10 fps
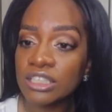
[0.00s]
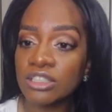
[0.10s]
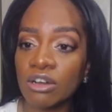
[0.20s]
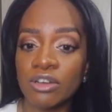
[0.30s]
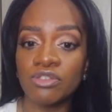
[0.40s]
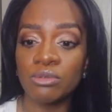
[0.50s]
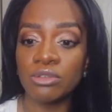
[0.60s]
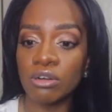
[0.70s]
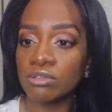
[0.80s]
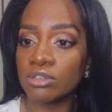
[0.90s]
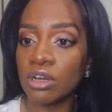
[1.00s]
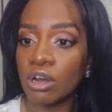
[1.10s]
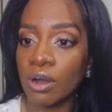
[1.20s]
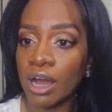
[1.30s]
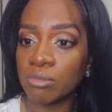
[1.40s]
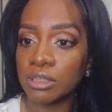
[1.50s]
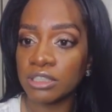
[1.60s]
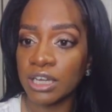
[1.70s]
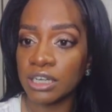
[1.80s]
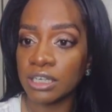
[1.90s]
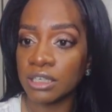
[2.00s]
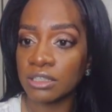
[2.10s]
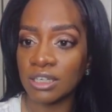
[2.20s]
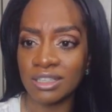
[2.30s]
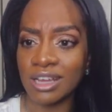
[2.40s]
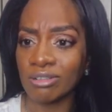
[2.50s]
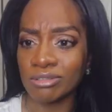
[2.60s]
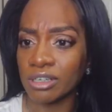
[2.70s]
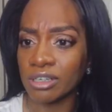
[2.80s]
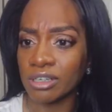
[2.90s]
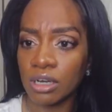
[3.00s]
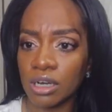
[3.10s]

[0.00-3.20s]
So if you don't know how much that is, because I don't know,